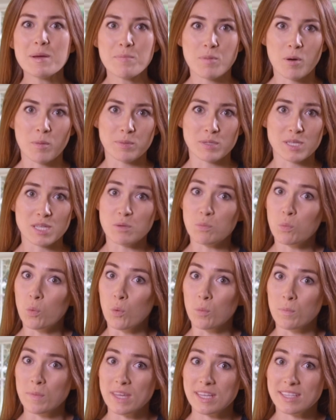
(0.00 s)
property
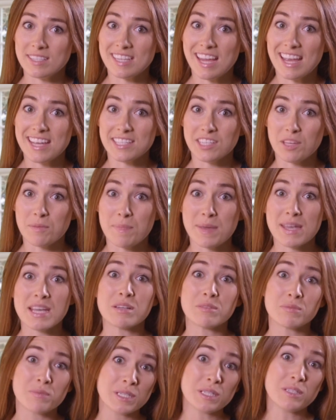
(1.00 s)
warm these days can be
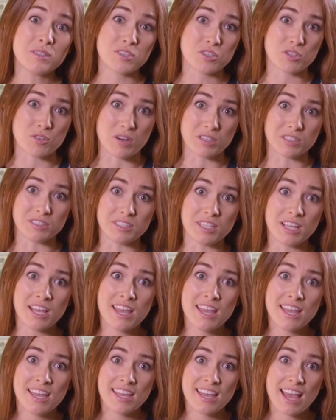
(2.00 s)
a real struggle,
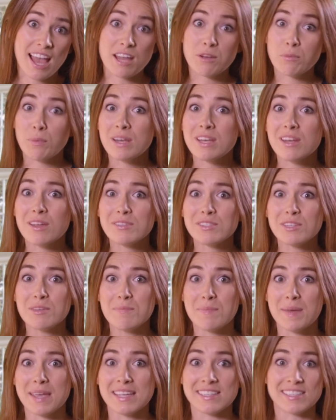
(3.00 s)
and windows
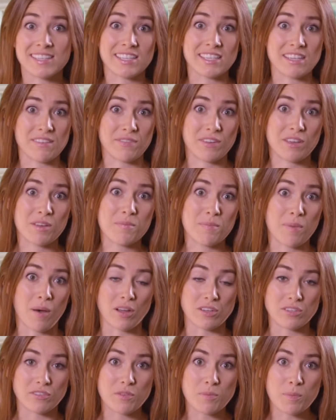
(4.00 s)
can be a significant
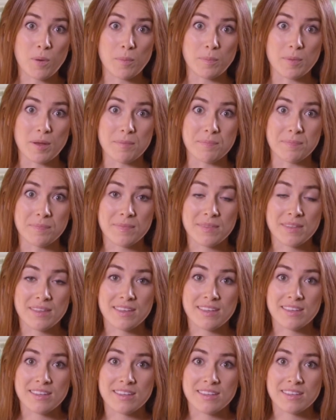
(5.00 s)
part of the problem.
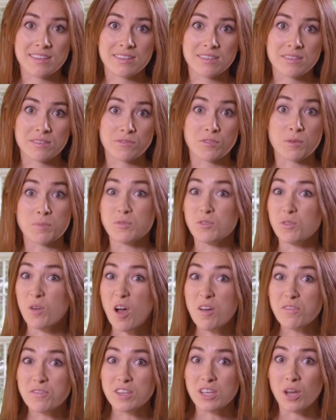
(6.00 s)
From
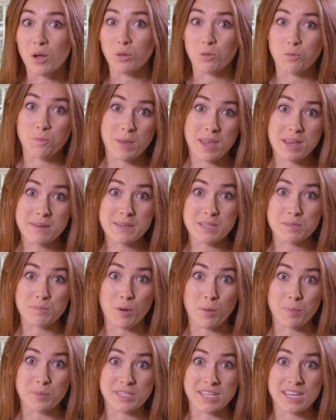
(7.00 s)
drafty old period
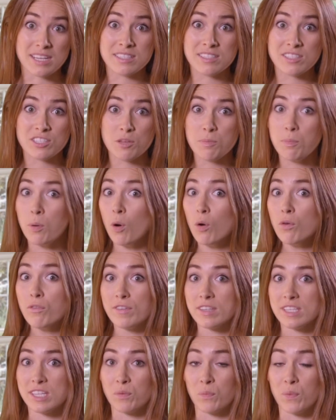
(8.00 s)
properties to poor
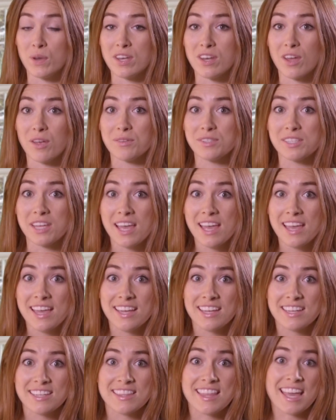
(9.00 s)
fitting windows,
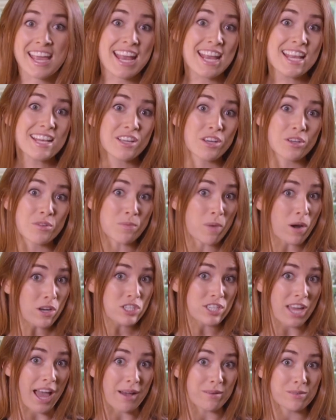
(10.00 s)
the heat can
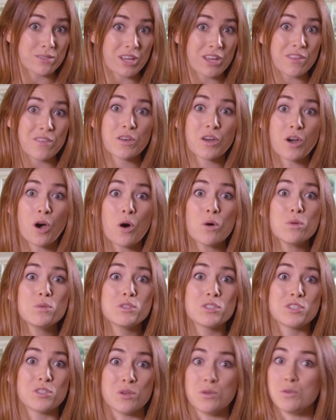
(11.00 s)
rush out and the
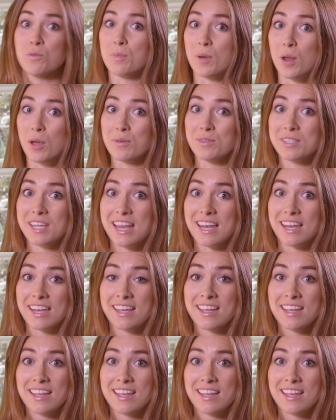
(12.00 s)
cold soon blows in.